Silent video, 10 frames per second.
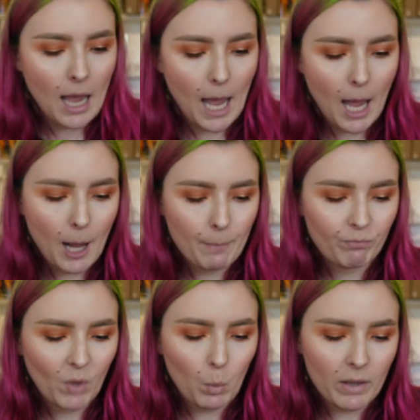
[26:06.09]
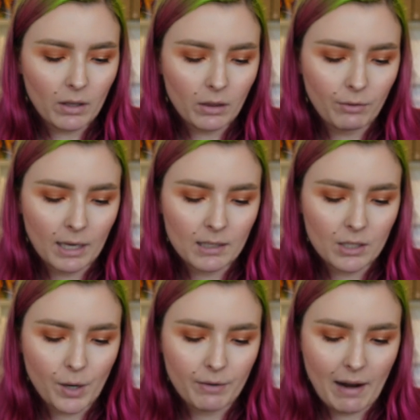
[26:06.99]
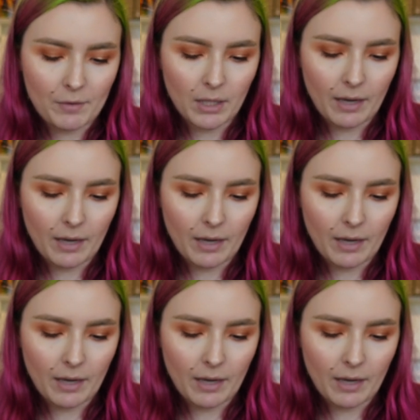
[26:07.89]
Um, one that threatens to unravel